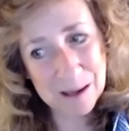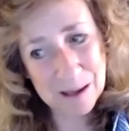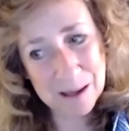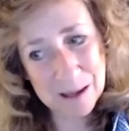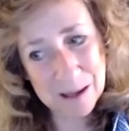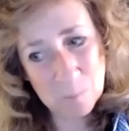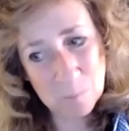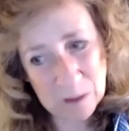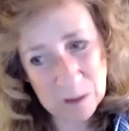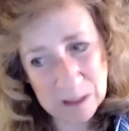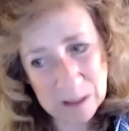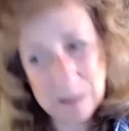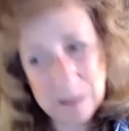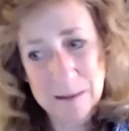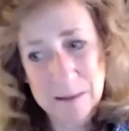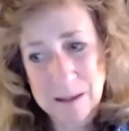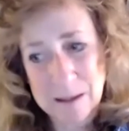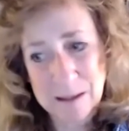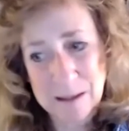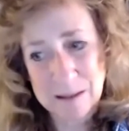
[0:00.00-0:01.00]
it was then
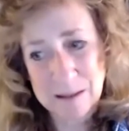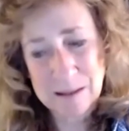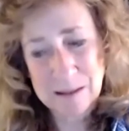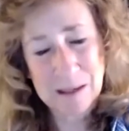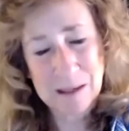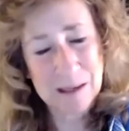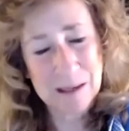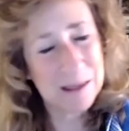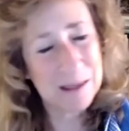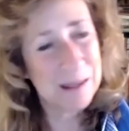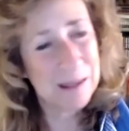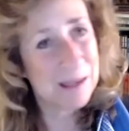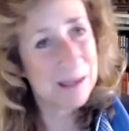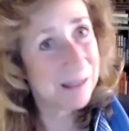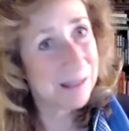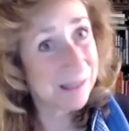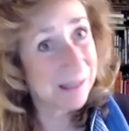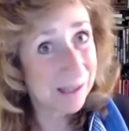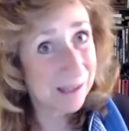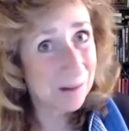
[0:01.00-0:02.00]
that I decided that
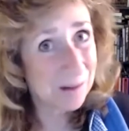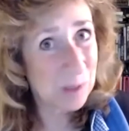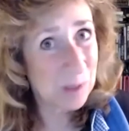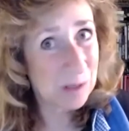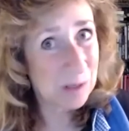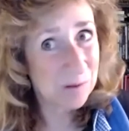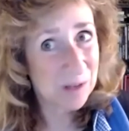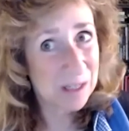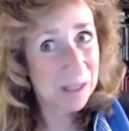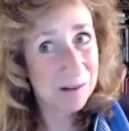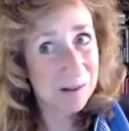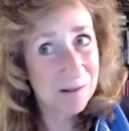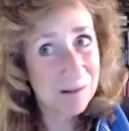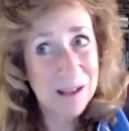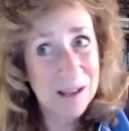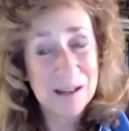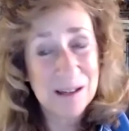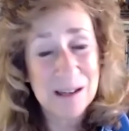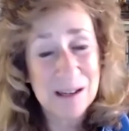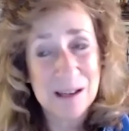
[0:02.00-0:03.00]
instead of being a
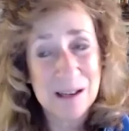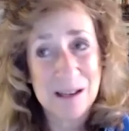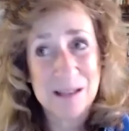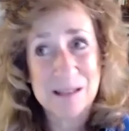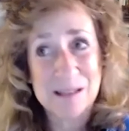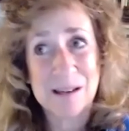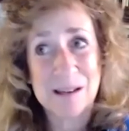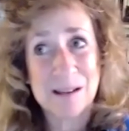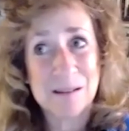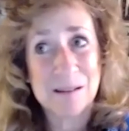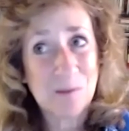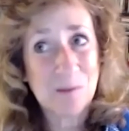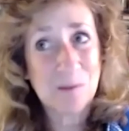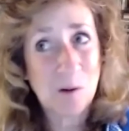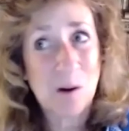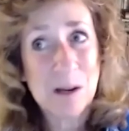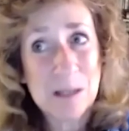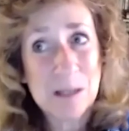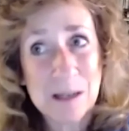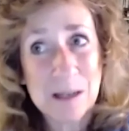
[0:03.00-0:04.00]
veterinarian, as I
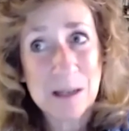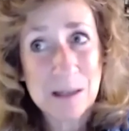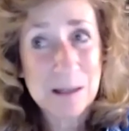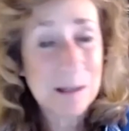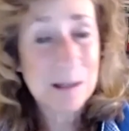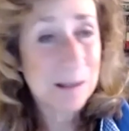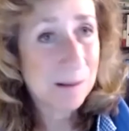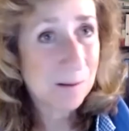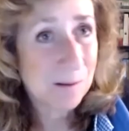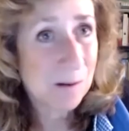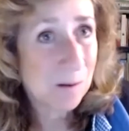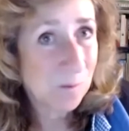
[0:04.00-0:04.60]
thought mm. in